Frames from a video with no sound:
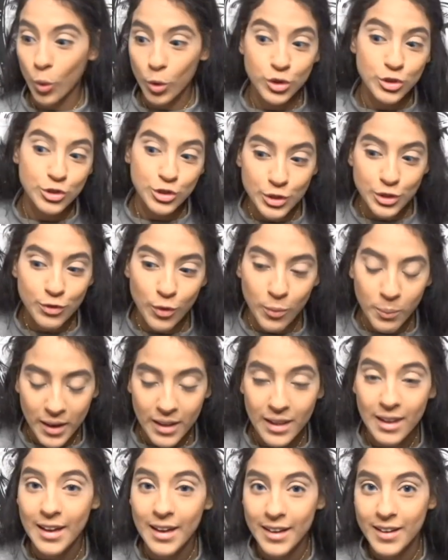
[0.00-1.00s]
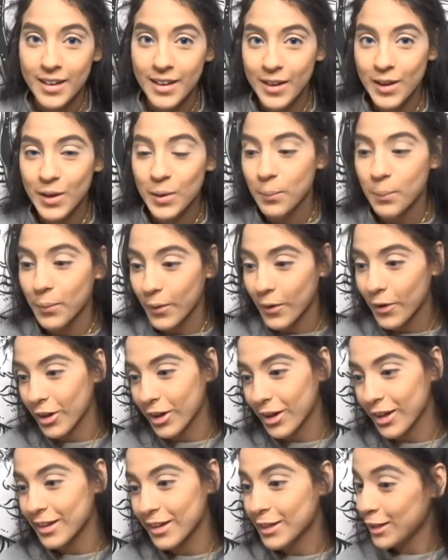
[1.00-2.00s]
too orangey for my
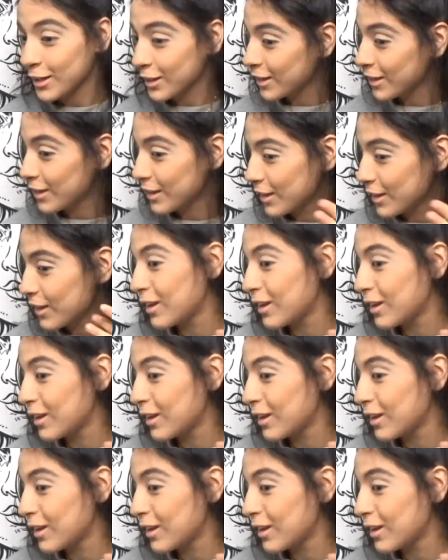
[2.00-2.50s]
liking, but